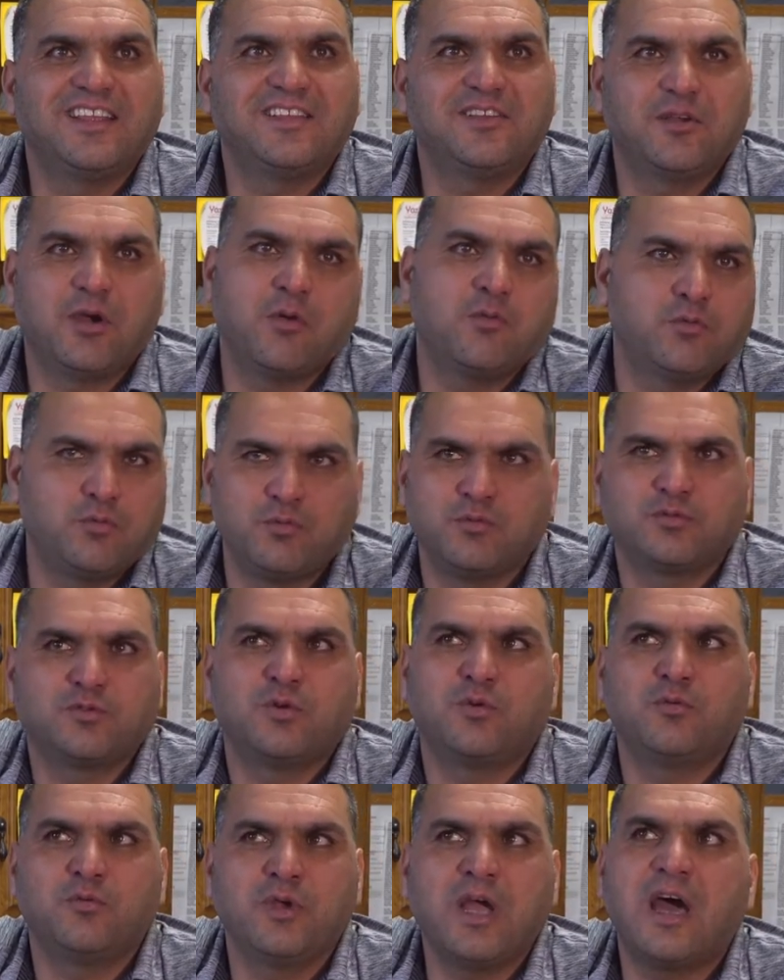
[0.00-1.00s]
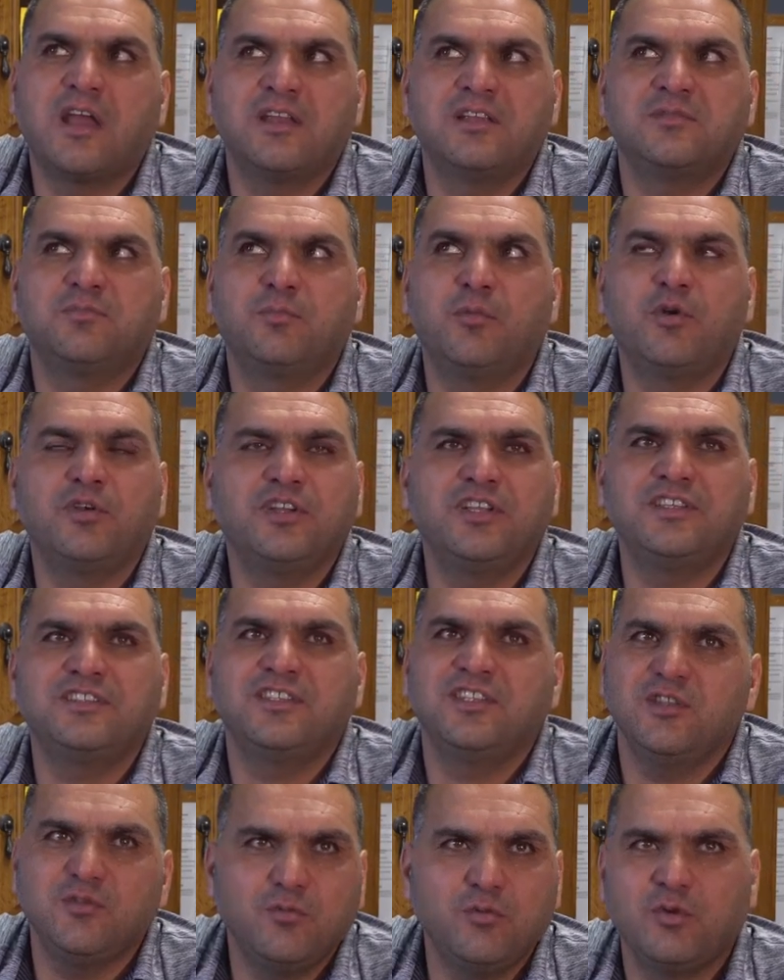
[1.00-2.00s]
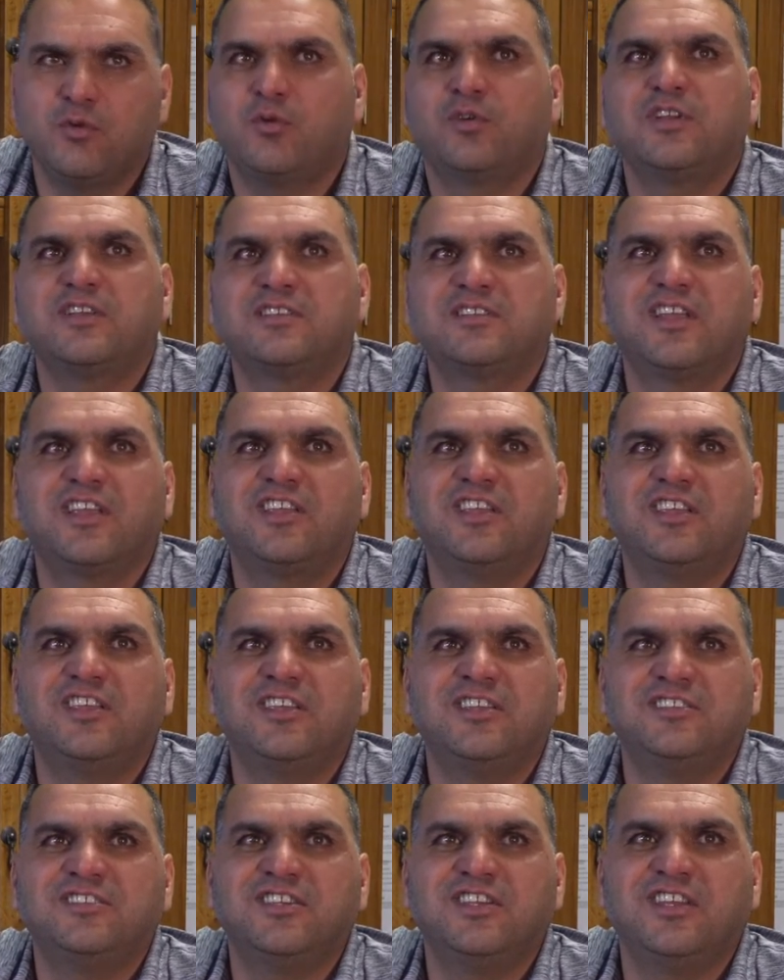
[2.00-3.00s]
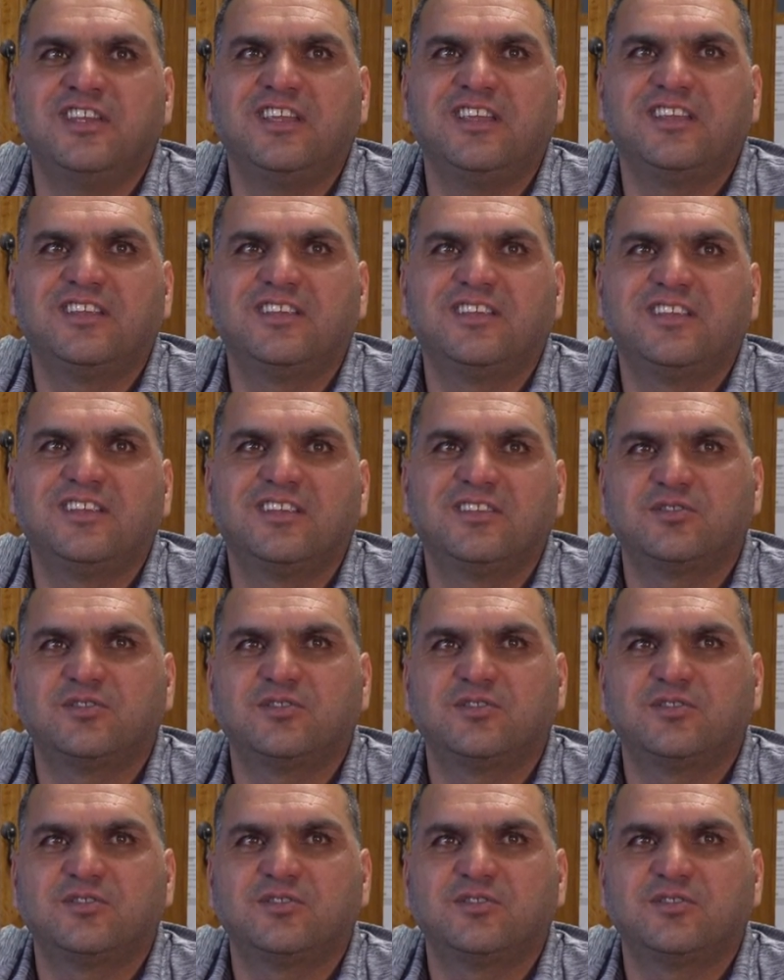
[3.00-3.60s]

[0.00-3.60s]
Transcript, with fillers: Mm-hmm. um, so we are born Yazidi, we want to stay Yazidi. Mm-hmm.